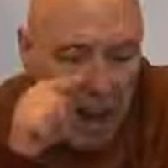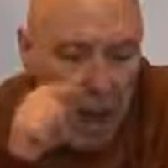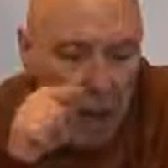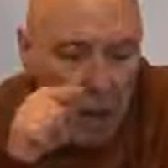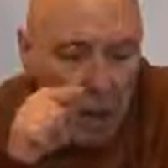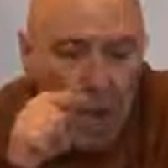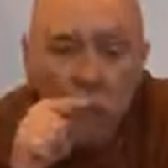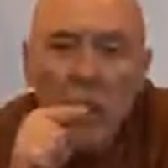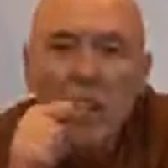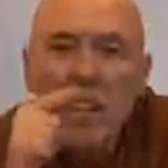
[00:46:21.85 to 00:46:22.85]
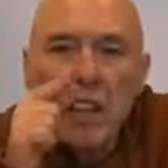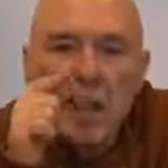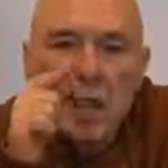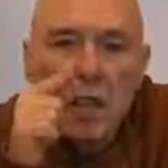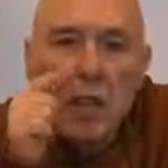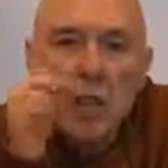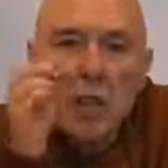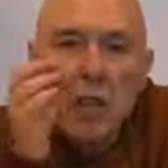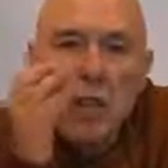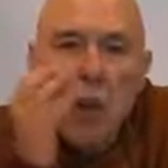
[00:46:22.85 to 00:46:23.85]
how
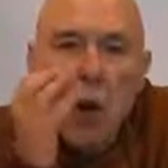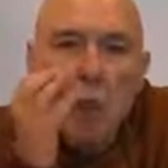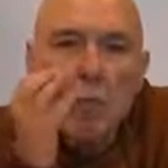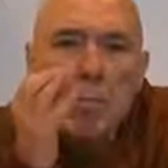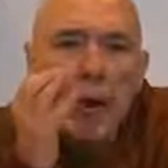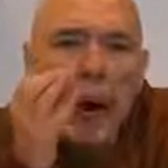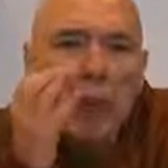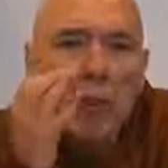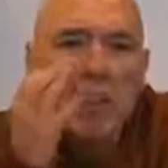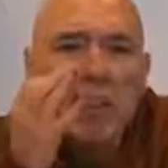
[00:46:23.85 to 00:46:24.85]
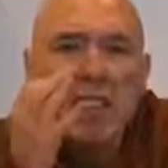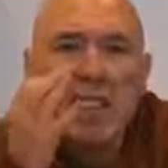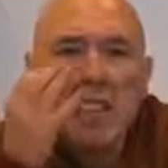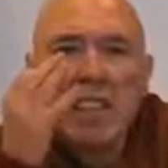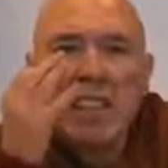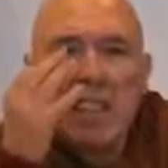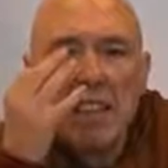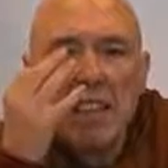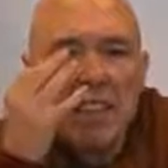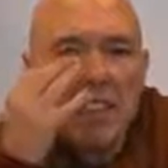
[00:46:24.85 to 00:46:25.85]
to go about
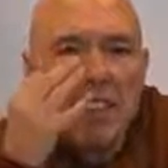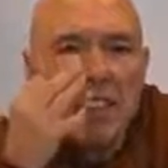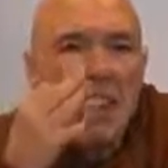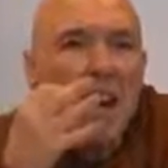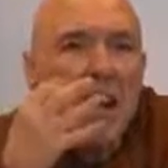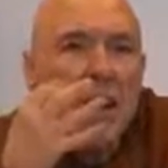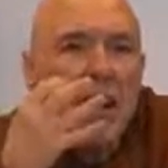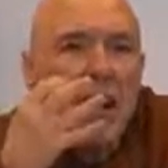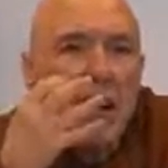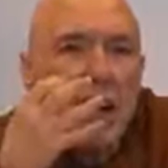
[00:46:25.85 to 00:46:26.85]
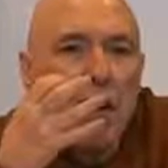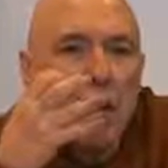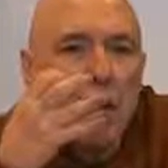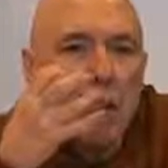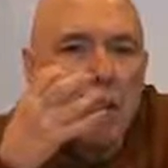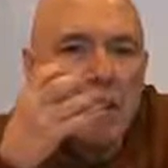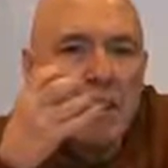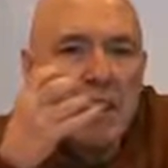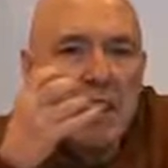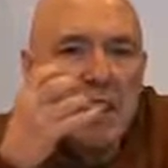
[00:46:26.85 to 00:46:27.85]
discovering our
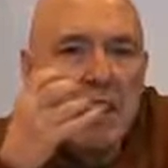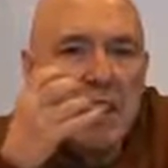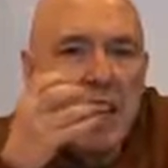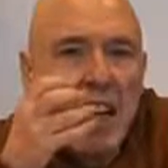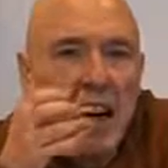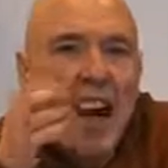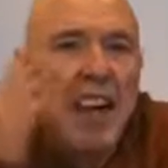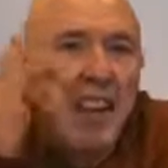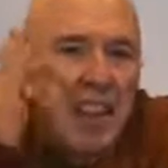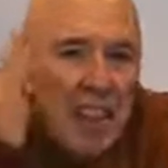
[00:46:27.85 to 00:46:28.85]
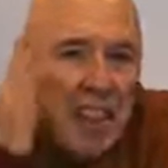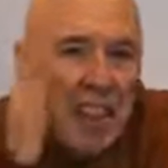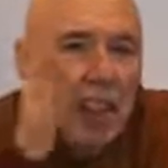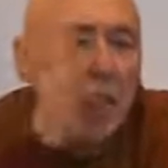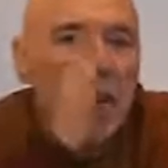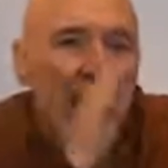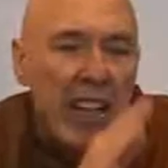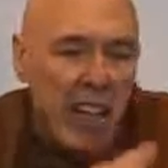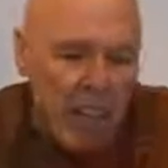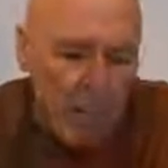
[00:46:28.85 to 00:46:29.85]
faults and
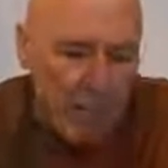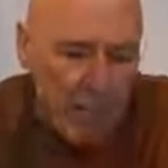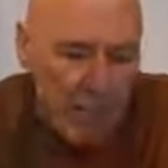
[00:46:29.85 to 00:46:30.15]
eliminating them.